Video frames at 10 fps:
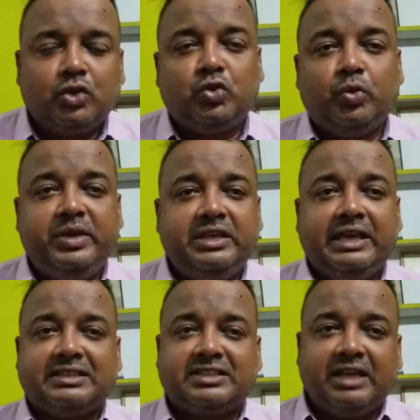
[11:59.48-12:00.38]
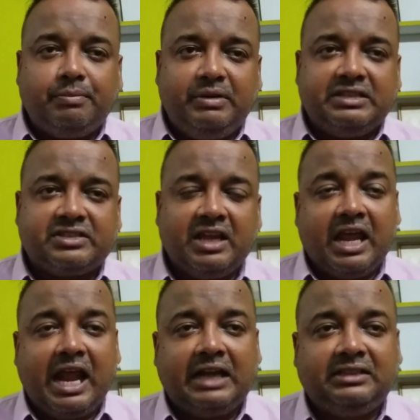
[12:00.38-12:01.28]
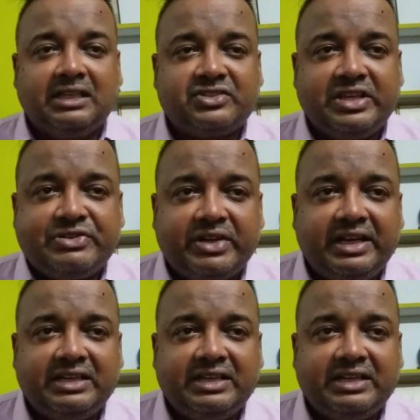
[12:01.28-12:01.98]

to be established at the central